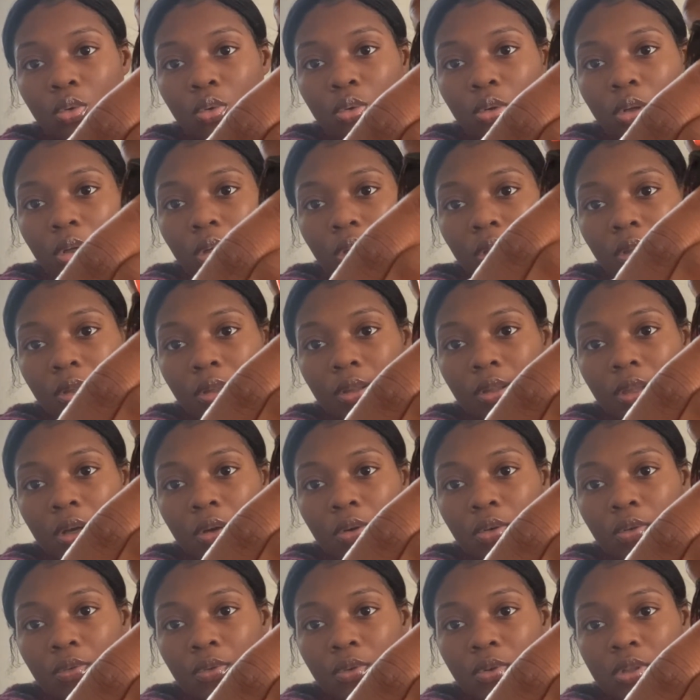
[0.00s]
I don't know
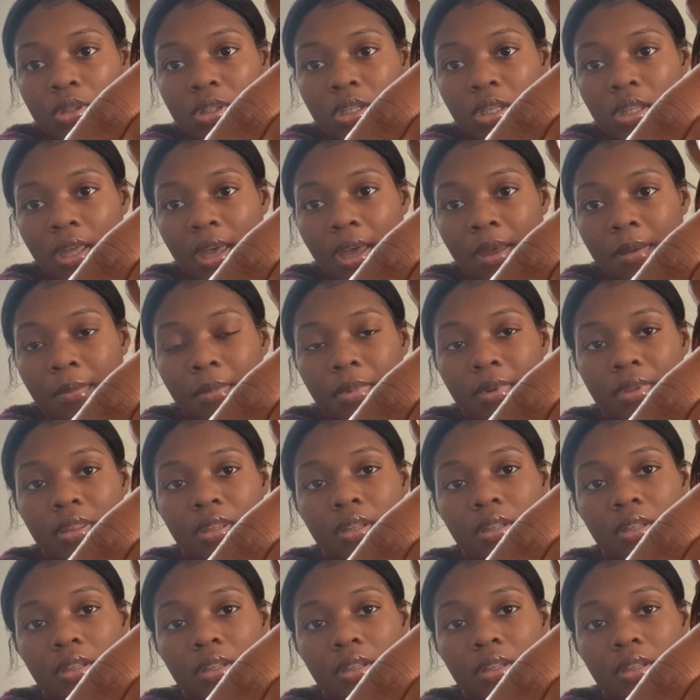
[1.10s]
if you can see that, but